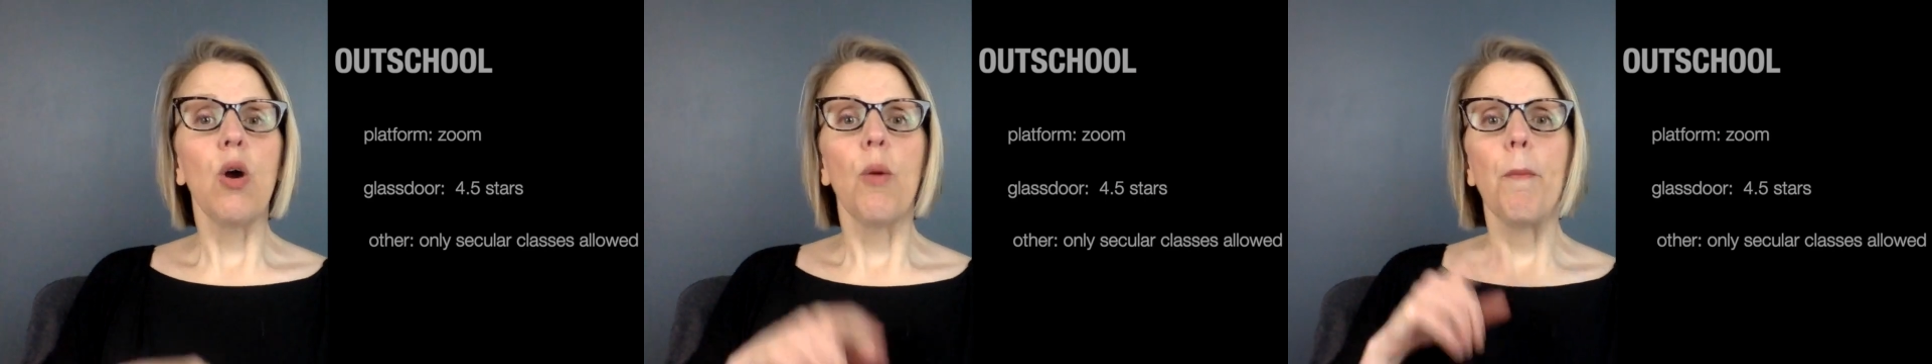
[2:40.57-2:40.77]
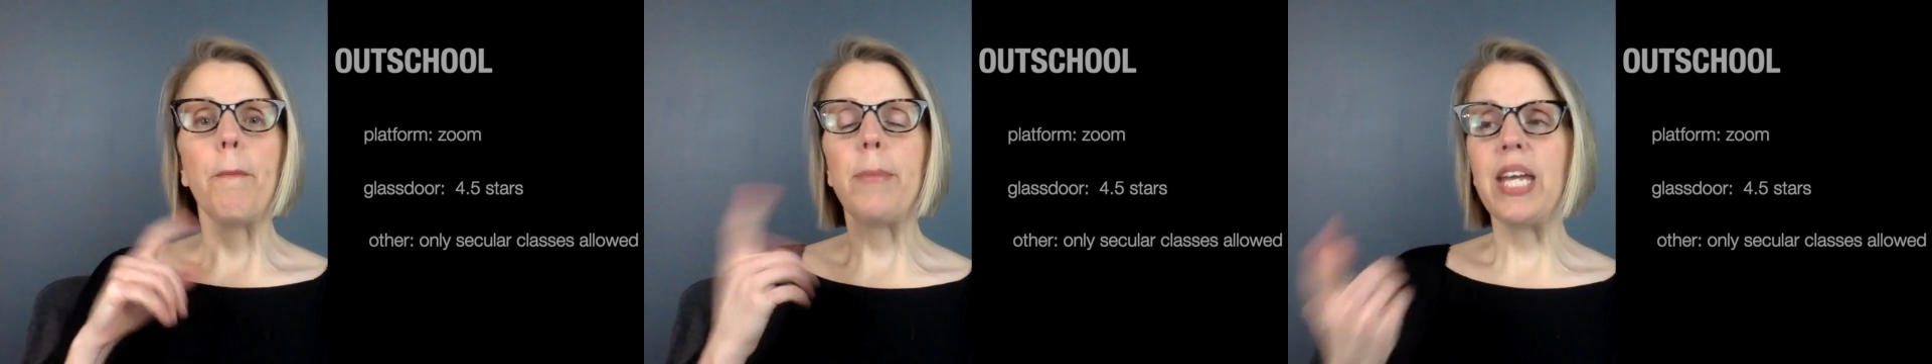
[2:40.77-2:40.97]

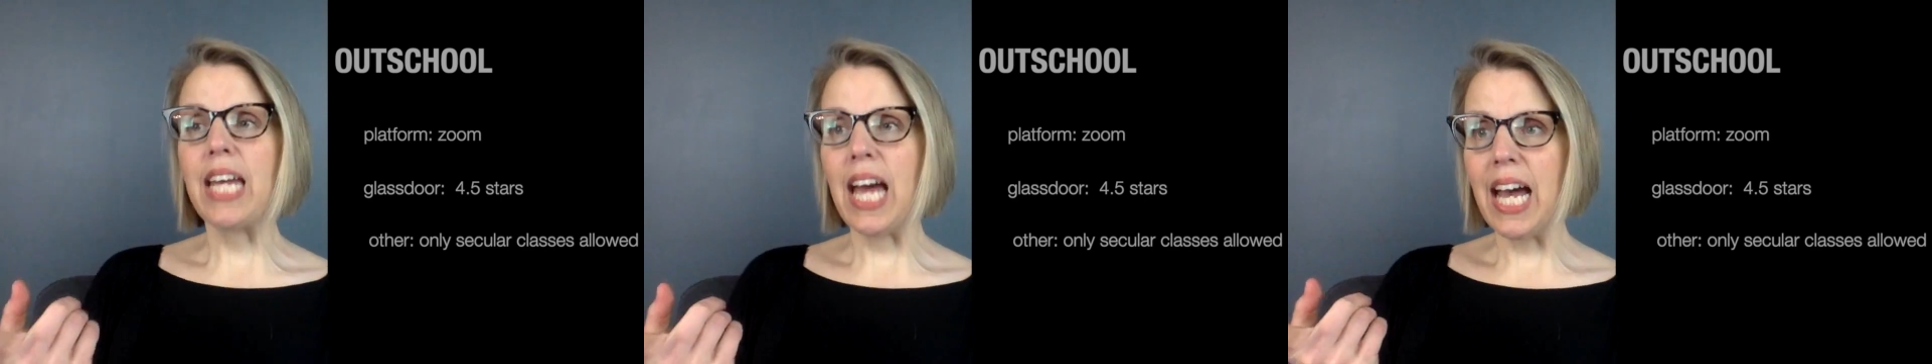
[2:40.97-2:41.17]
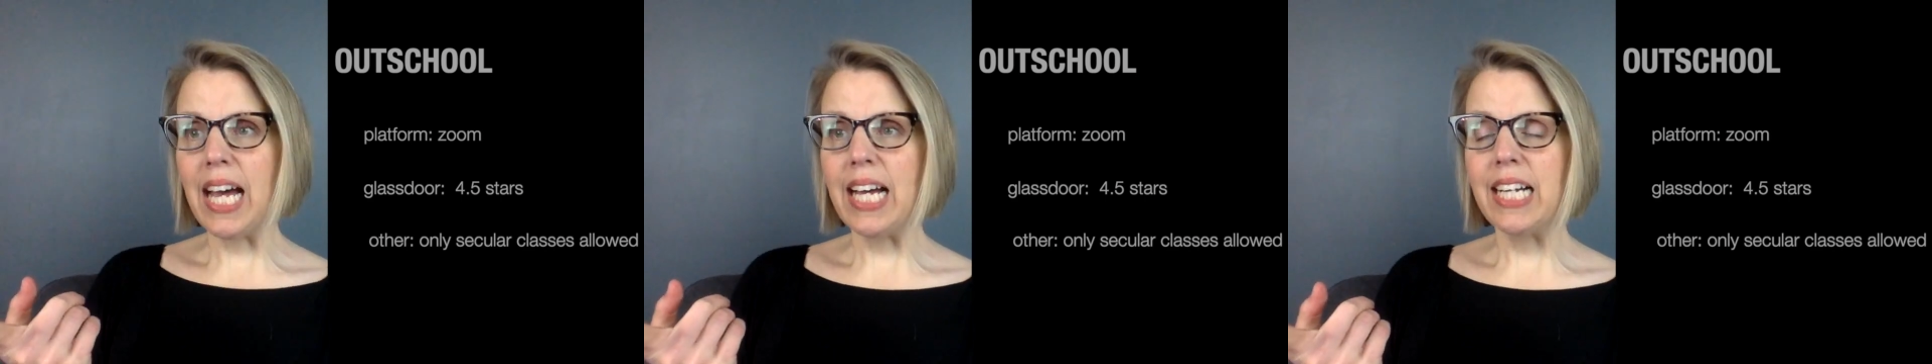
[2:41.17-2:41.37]

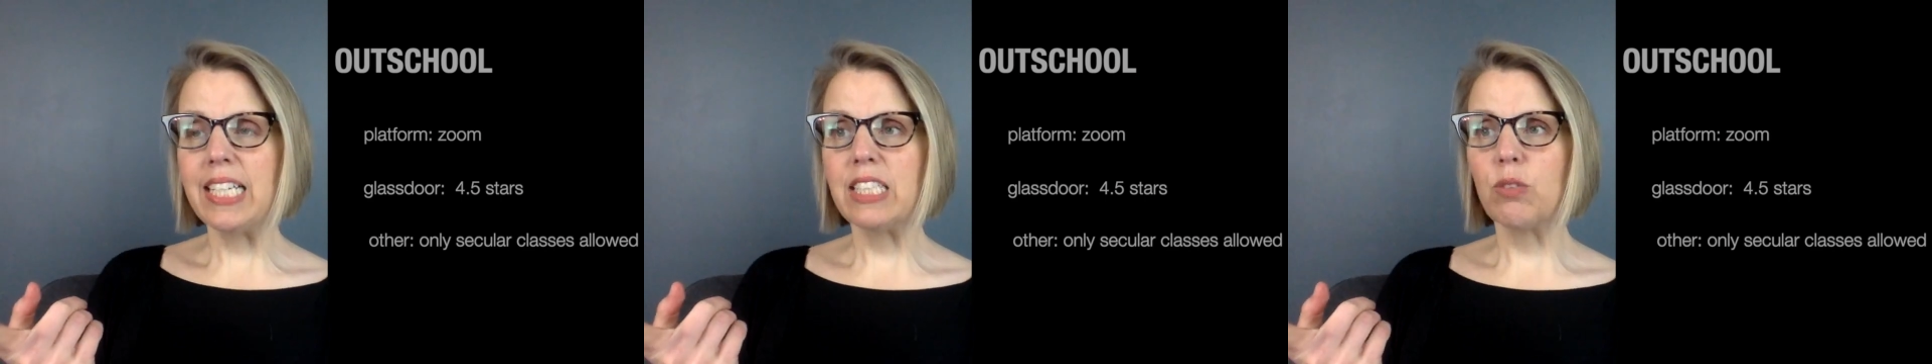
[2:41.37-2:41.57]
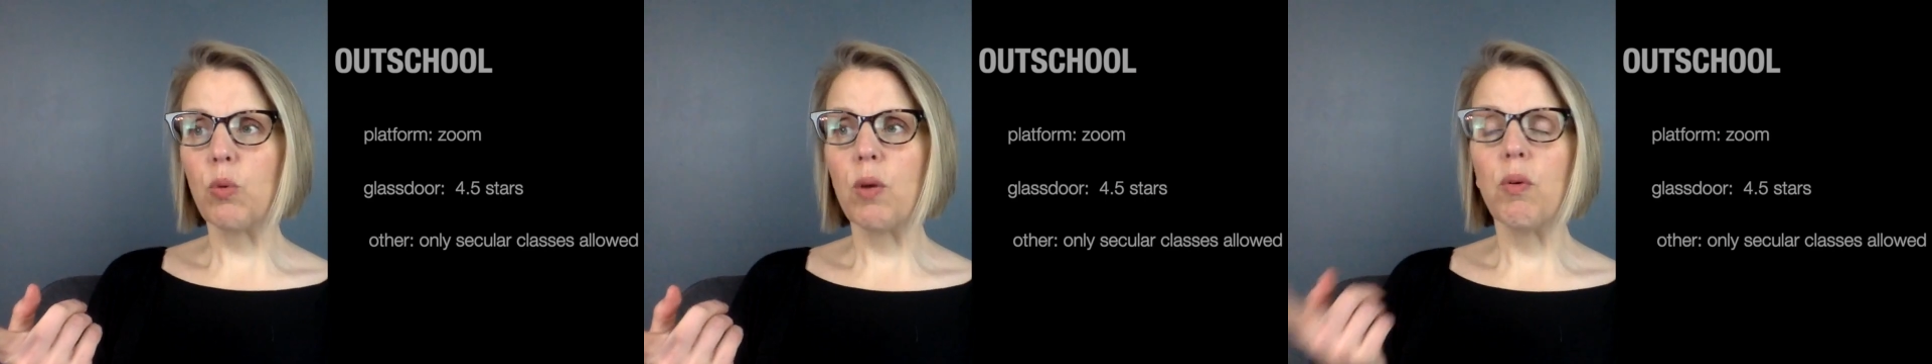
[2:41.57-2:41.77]

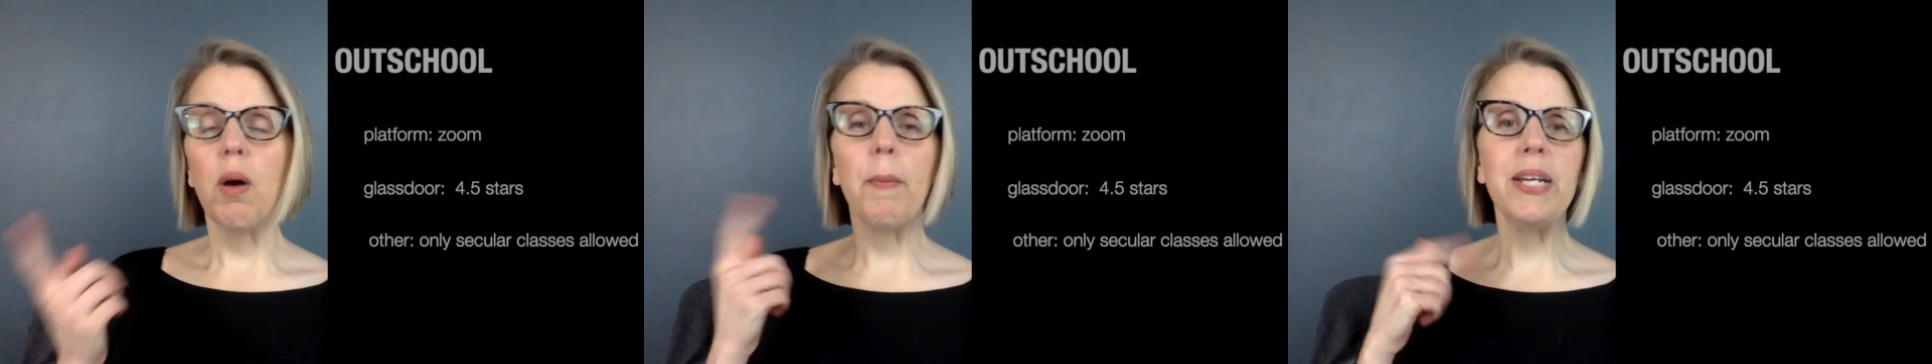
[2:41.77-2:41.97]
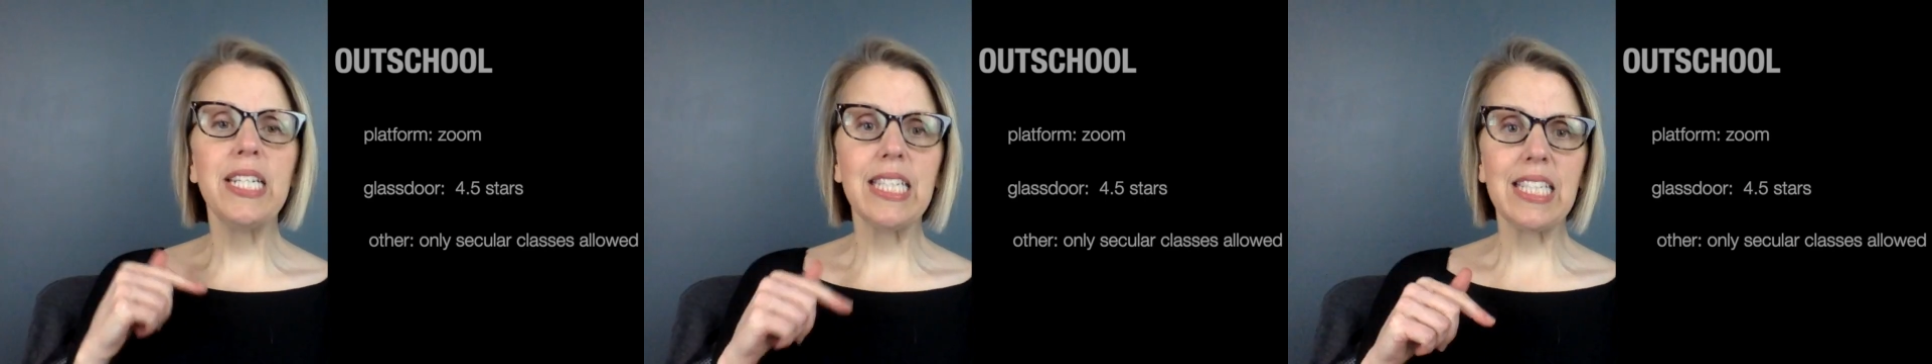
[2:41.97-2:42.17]
because we will
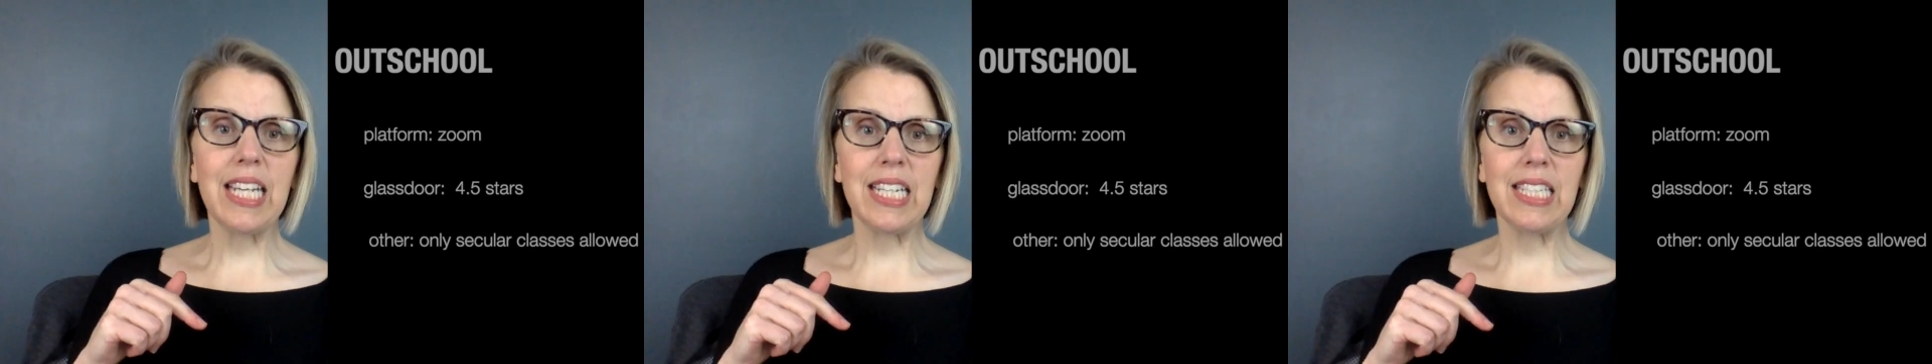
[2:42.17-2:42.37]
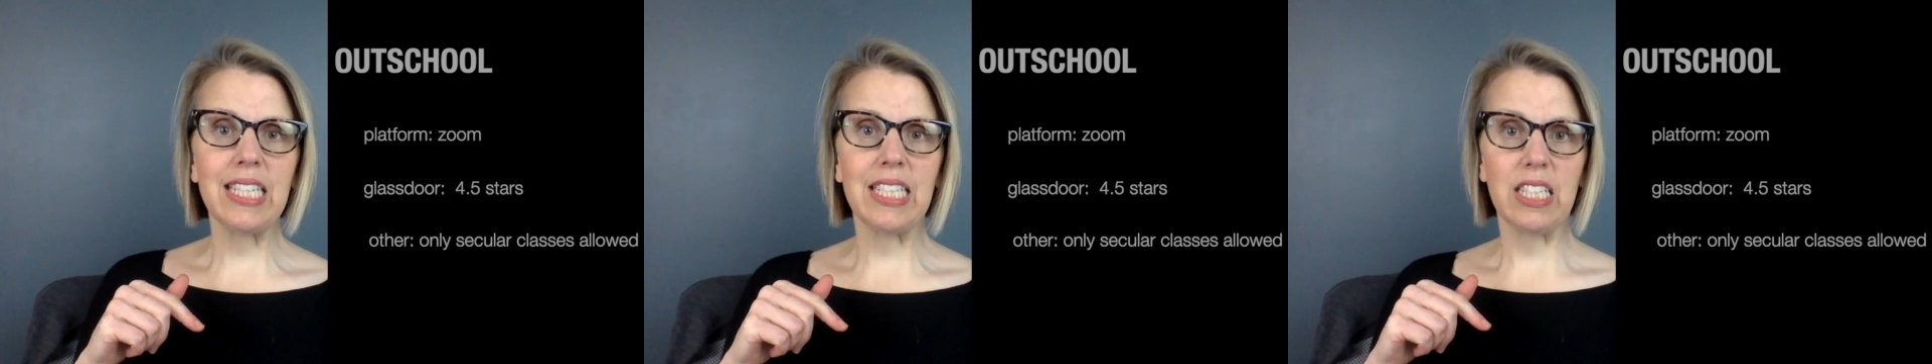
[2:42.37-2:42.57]
be discussing